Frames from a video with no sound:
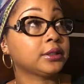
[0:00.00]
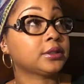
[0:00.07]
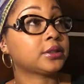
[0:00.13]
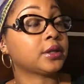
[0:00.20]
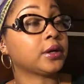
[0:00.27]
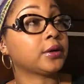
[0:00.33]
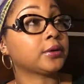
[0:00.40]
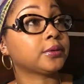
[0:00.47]

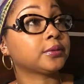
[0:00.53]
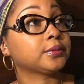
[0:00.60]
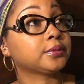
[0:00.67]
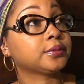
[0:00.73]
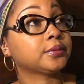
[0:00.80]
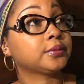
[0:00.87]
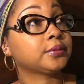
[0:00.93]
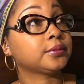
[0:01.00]
So
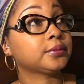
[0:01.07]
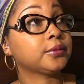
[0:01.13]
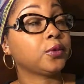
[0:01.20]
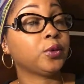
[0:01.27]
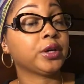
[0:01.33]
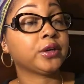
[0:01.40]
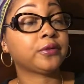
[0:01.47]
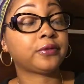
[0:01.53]

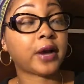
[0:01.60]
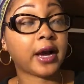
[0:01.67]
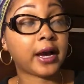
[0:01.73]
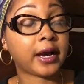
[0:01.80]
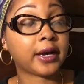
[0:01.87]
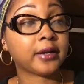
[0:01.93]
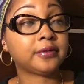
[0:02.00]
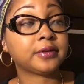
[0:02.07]
week
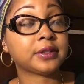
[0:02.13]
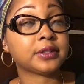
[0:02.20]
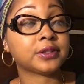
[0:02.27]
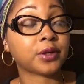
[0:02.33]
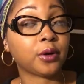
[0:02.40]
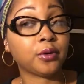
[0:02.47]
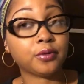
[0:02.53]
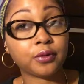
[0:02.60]
5 is
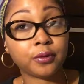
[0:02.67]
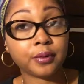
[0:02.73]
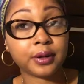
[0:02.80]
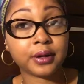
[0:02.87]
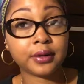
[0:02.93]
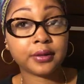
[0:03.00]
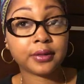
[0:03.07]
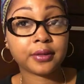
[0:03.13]
over
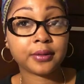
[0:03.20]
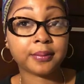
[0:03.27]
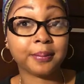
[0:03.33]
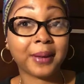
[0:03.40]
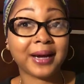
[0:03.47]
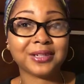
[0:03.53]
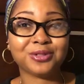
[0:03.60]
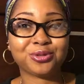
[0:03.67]
with.
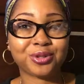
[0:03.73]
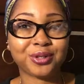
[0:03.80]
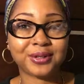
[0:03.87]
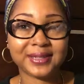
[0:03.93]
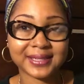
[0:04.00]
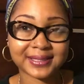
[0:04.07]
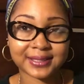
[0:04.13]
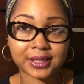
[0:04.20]
My drill
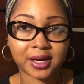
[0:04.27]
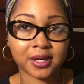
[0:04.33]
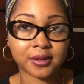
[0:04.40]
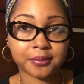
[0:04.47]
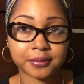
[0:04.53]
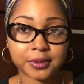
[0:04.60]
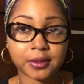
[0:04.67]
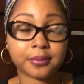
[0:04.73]
has
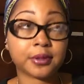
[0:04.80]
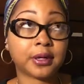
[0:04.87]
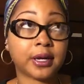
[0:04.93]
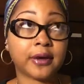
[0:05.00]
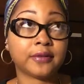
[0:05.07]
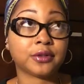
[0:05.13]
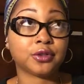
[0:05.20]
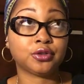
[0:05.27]
come, so I'm going to
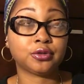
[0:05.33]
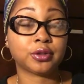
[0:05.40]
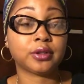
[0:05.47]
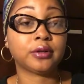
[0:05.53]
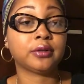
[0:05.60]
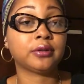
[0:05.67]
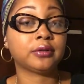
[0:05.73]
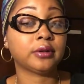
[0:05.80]
have a
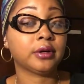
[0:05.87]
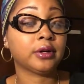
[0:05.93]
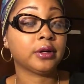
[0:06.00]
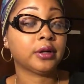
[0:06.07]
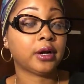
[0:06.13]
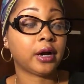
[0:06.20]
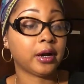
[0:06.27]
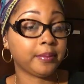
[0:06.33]
drill
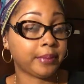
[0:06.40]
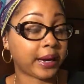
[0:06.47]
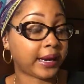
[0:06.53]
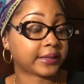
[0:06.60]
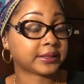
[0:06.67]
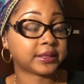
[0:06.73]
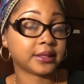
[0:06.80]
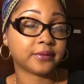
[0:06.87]

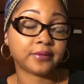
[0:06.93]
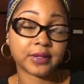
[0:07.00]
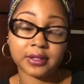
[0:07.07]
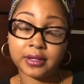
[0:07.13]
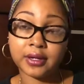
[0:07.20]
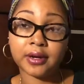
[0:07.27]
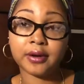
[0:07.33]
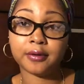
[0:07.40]
unboxing
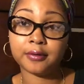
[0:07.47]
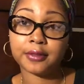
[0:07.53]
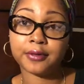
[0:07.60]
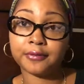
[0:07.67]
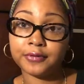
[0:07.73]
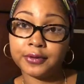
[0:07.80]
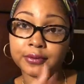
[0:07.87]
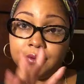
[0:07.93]
video with a
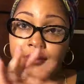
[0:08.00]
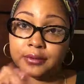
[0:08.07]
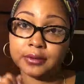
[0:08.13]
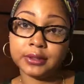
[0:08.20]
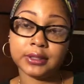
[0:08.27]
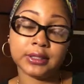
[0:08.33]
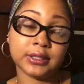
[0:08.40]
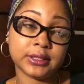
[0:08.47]
few little
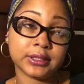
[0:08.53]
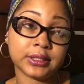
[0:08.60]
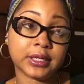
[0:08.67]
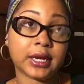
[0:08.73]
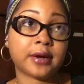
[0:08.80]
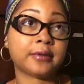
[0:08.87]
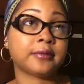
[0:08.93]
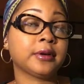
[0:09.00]
goodies that
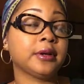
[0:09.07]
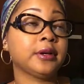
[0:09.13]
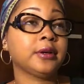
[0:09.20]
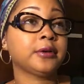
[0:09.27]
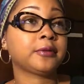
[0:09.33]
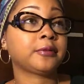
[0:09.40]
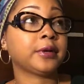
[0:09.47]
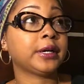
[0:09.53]
I
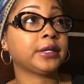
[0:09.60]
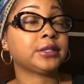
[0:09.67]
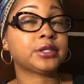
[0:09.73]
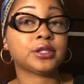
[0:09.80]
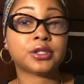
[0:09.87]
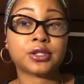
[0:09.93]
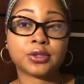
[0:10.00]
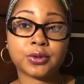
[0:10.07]
ran to
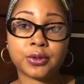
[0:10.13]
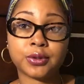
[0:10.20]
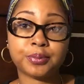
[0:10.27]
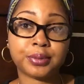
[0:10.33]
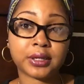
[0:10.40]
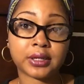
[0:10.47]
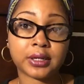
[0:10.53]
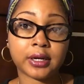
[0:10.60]
the store to
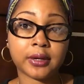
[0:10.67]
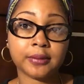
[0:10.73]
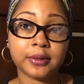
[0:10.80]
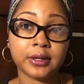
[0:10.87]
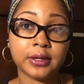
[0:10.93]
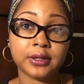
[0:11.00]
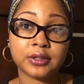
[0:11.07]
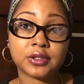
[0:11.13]
pick up.
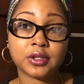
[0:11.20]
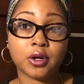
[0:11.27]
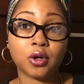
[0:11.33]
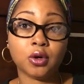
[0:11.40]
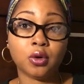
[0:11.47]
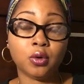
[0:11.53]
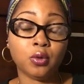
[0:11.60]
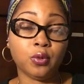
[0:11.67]

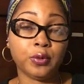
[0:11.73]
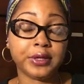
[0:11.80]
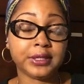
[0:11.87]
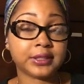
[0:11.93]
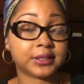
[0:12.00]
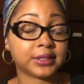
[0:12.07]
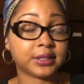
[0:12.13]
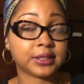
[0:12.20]
So
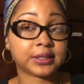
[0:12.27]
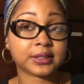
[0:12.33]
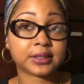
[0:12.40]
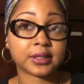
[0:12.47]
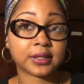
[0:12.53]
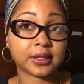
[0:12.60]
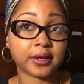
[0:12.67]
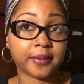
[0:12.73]
week 6
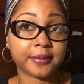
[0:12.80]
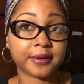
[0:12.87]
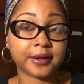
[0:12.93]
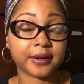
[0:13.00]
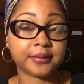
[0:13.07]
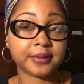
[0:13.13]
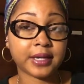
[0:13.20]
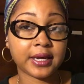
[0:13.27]
coming
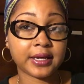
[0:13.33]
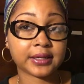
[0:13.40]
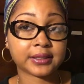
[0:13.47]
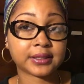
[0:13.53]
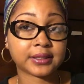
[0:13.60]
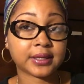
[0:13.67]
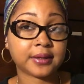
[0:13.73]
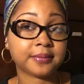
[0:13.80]
up
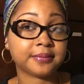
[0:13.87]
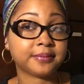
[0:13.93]
next.